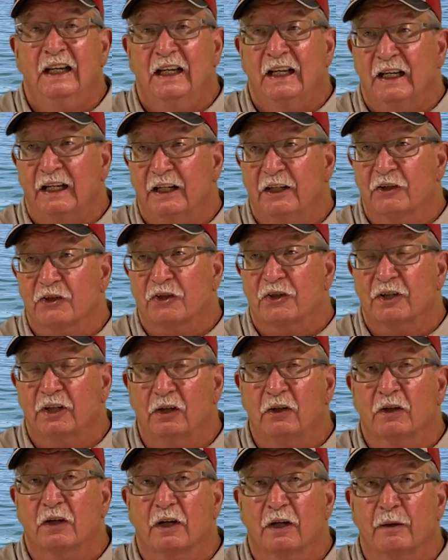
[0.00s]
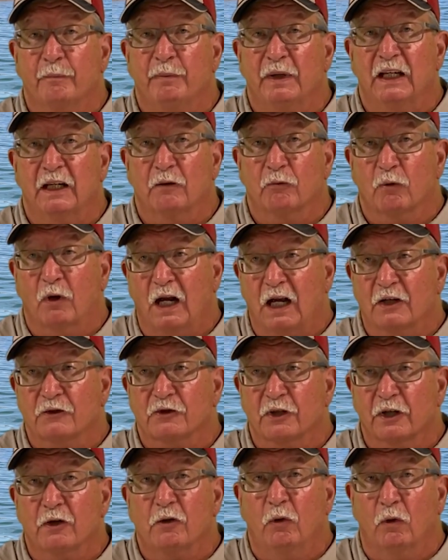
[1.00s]
is still going to be
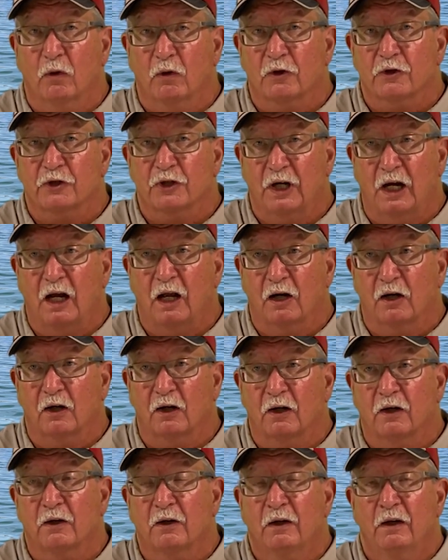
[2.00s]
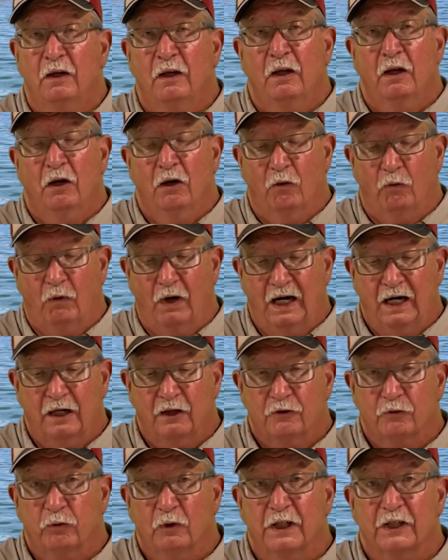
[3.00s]
rosin core solder, wire
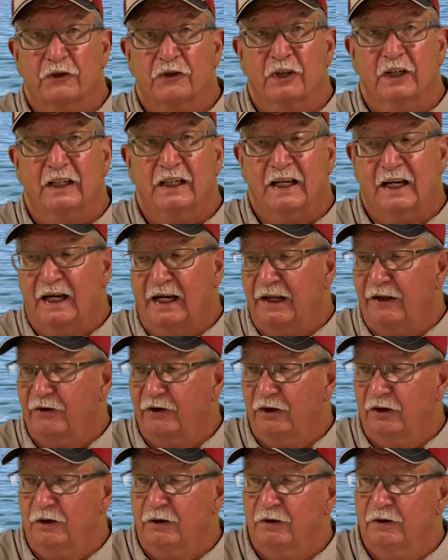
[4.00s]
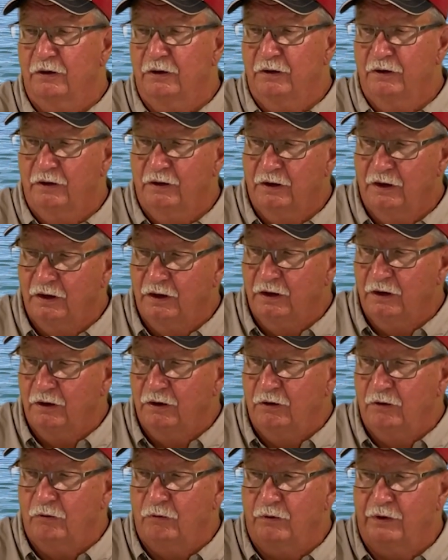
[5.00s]
twisted together
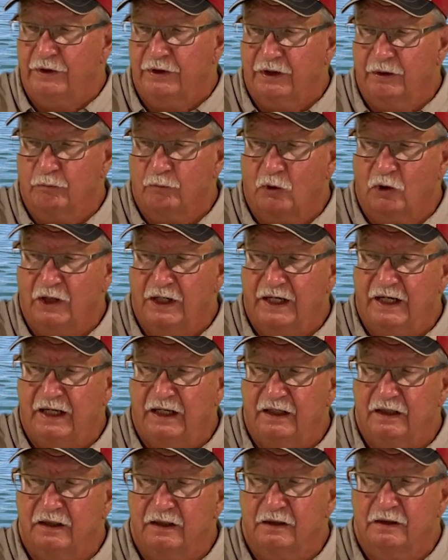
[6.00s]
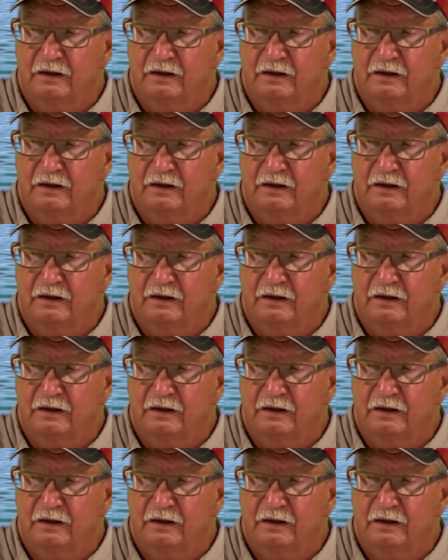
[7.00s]
with the marine